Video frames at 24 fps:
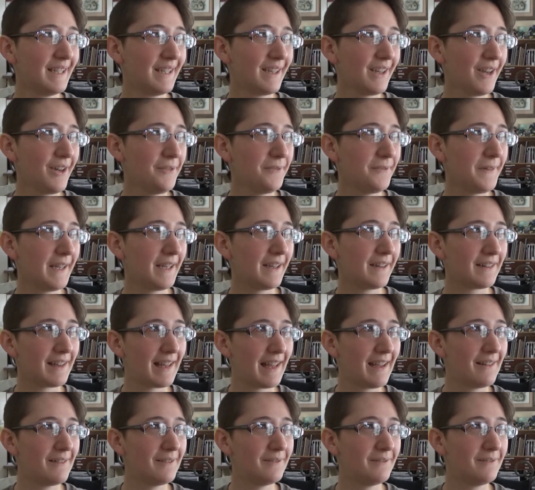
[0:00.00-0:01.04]
Go figure
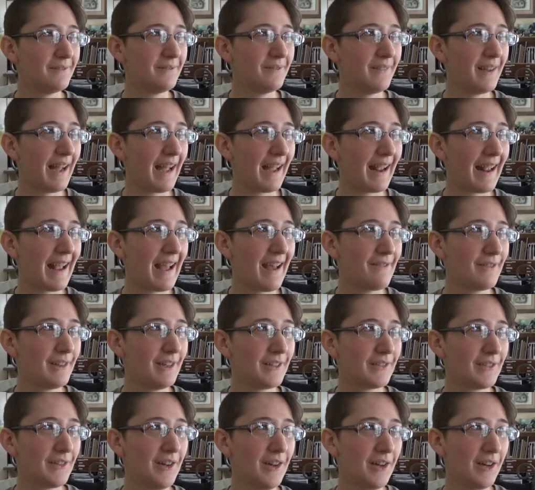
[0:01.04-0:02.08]
that I have
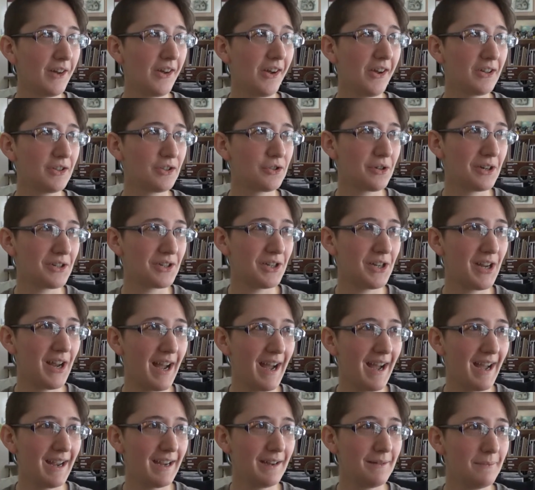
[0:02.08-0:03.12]
this long stretch of
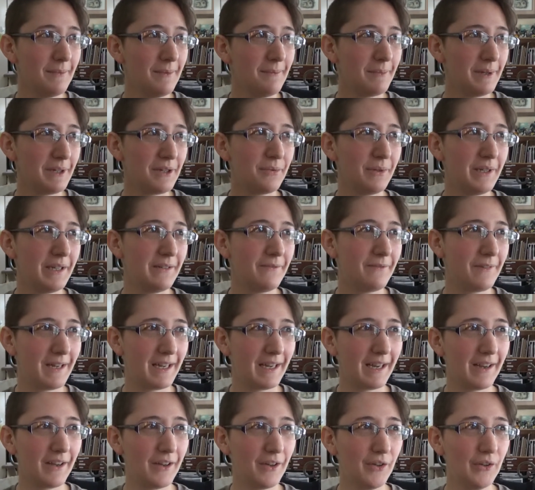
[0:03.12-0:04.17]
time between
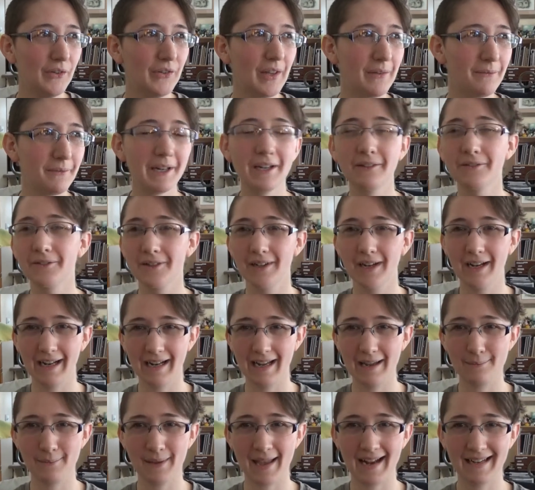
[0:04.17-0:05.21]
videos, and whenever I
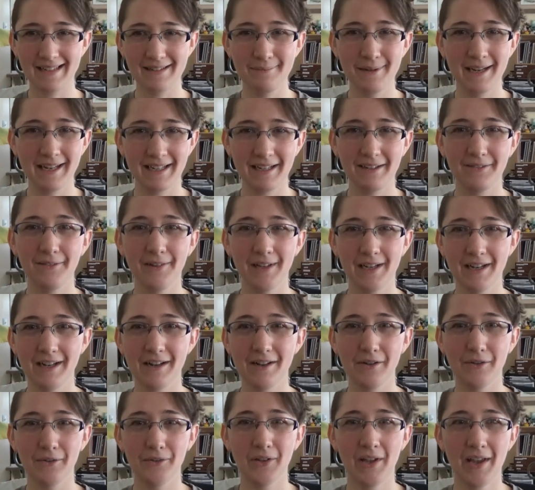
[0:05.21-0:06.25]
get back to making
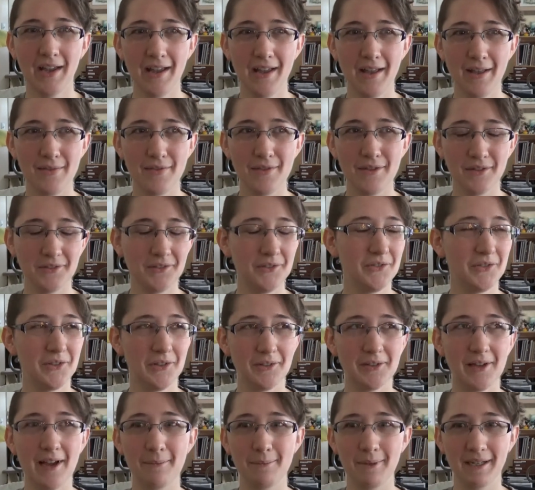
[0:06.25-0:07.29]
videos, this is the
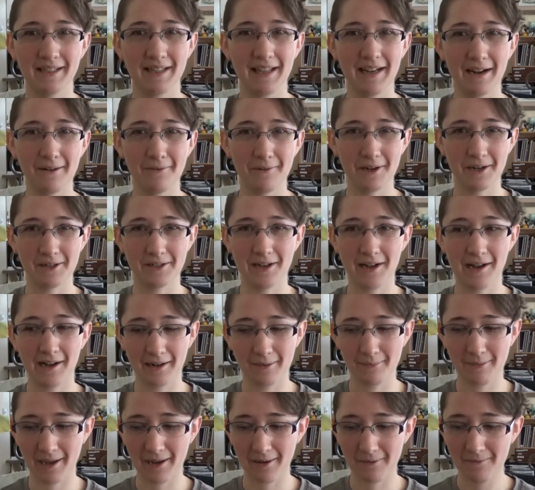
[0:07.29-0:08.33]
topic that I want to talk
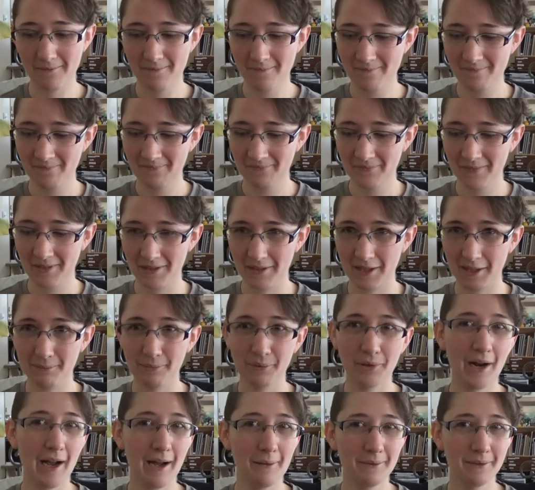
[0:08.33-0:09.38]
about. The
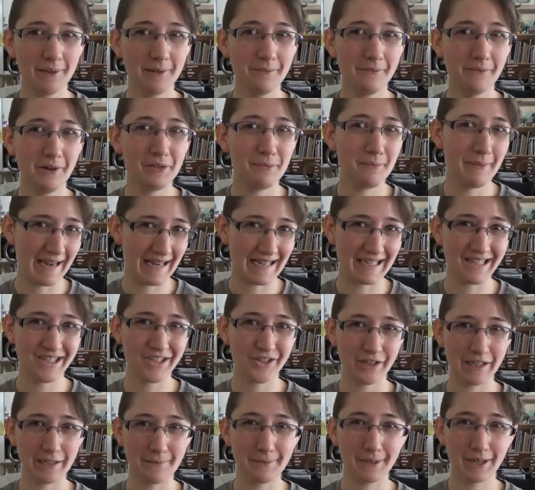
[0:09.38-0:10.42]
problem with
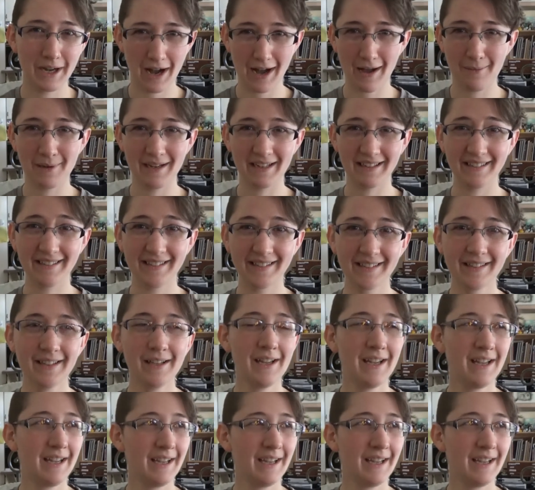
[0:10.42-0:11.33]
mainstream comics.